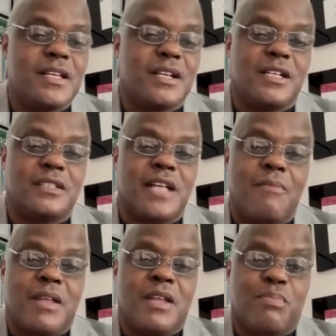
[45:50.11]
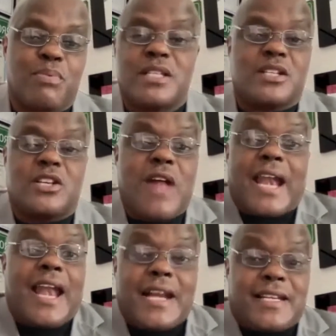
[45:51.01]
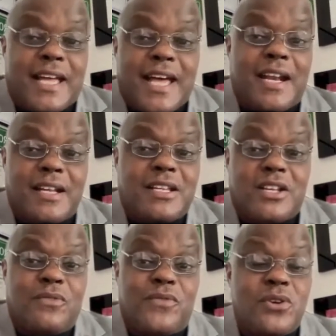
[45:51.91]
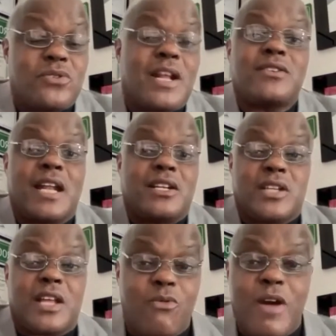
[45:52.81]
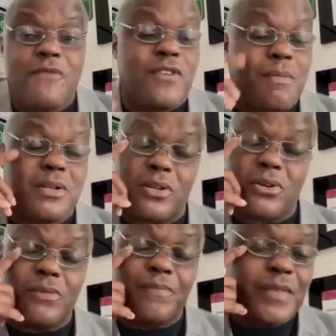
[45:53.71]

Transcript: Because I'm in prison, you know, I didn't like that kind of confusion. I tried to stay away from it. So